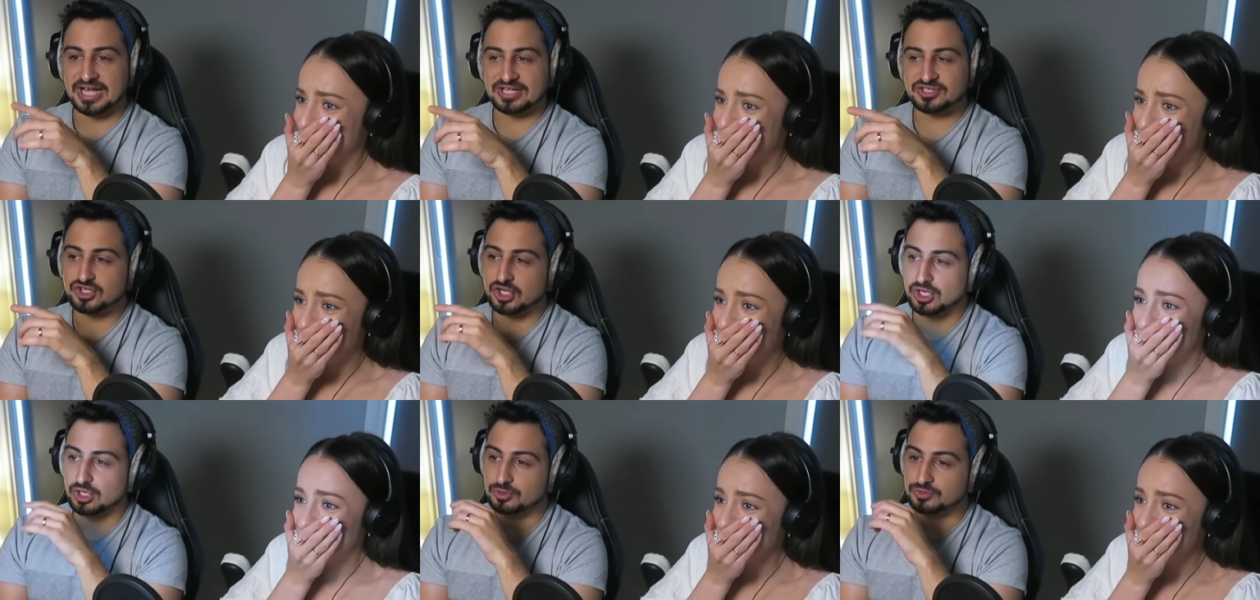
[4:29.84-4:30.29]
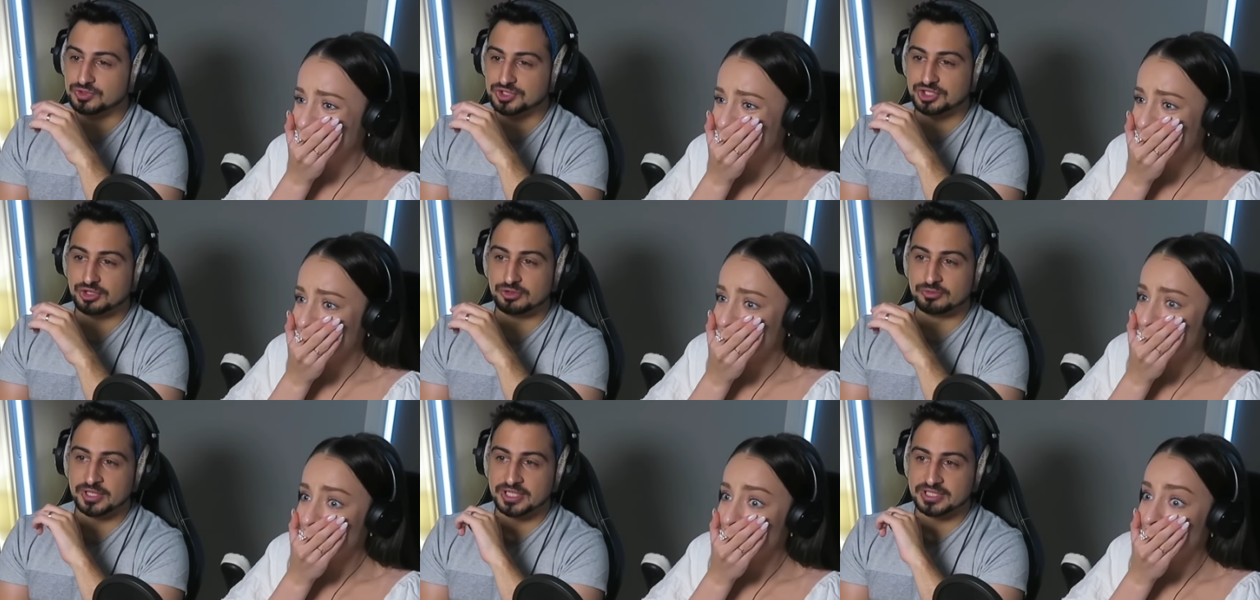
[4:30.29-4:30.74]
Speaker 1: That's a loose
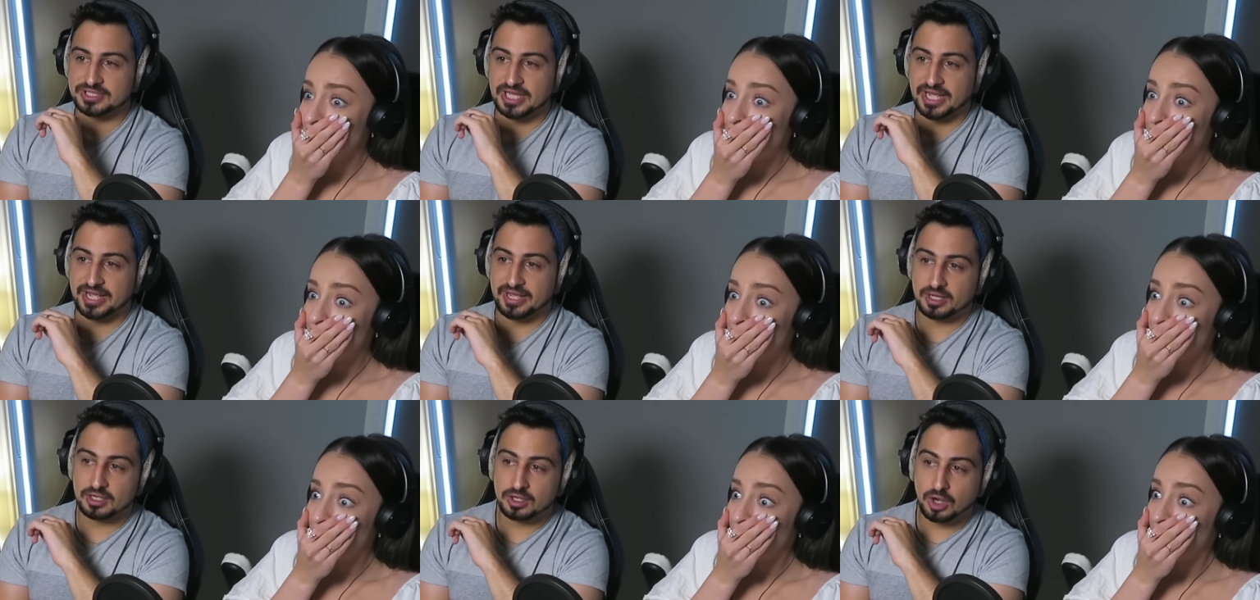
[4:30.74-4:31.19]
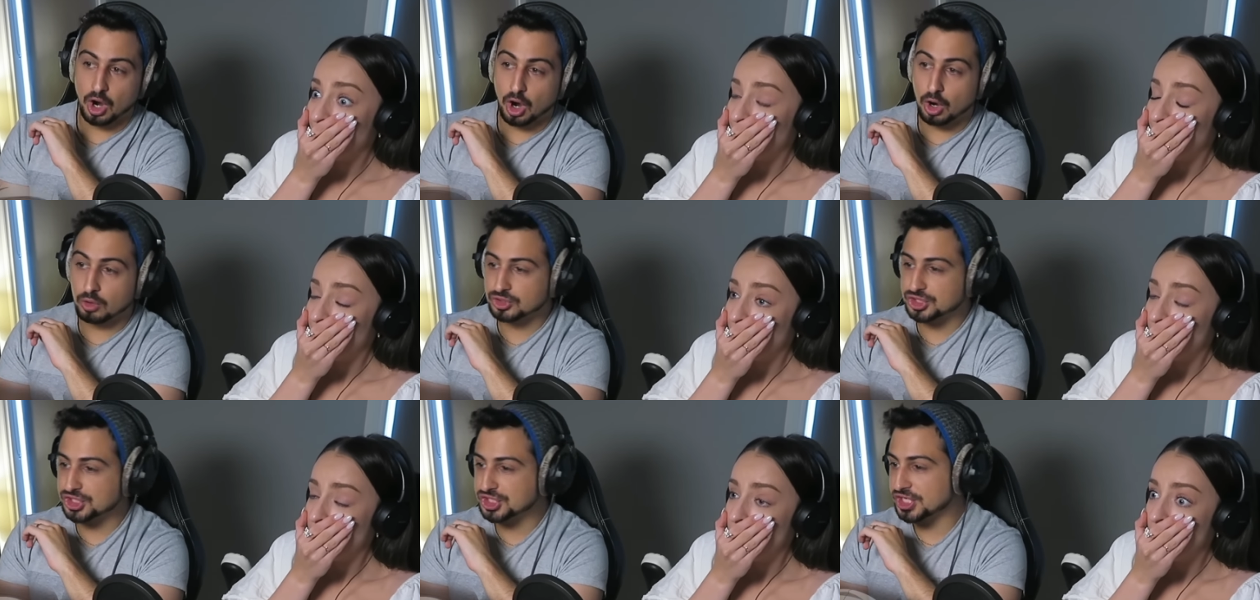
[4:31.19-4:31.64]
unit there.
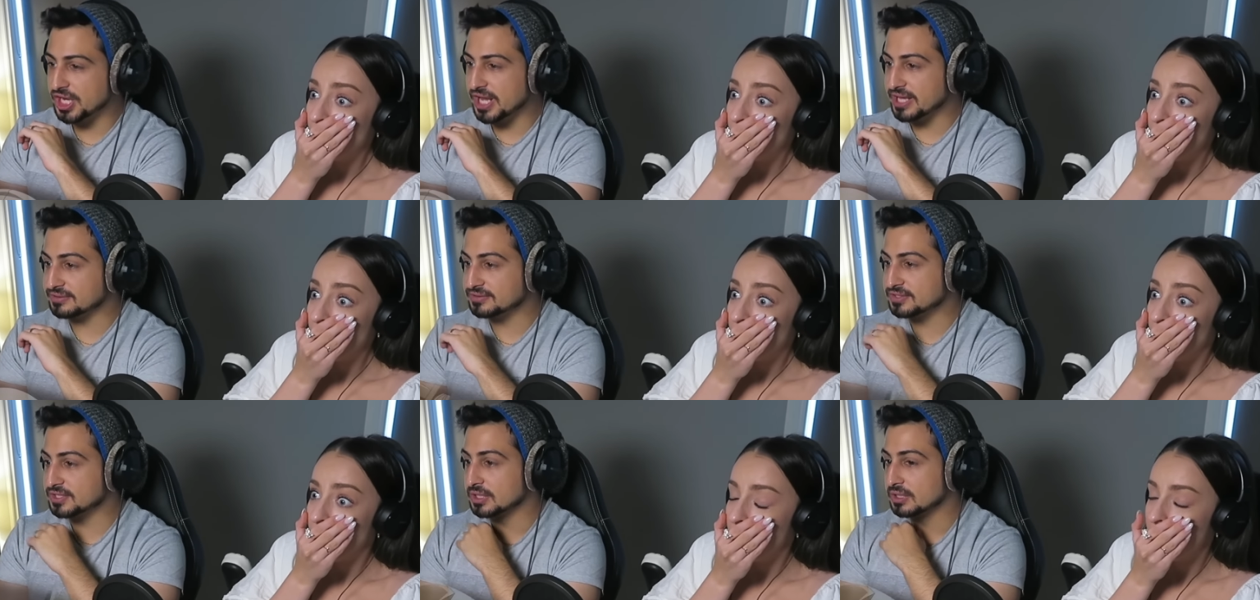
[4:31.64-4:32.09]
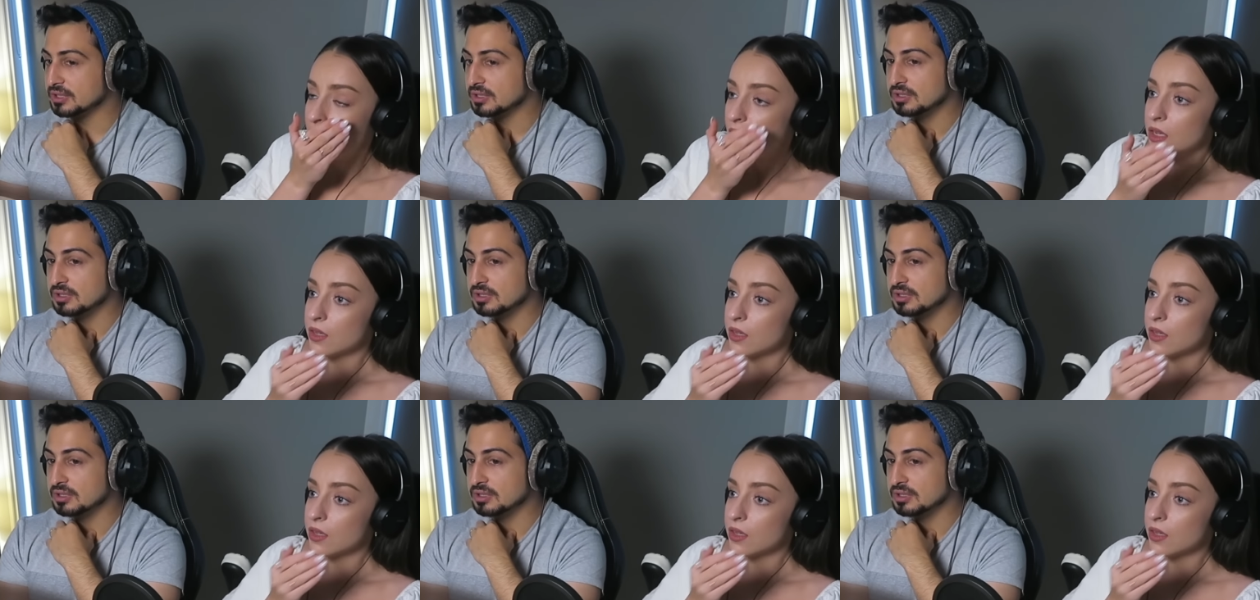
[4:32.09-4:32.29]
Oh, shit.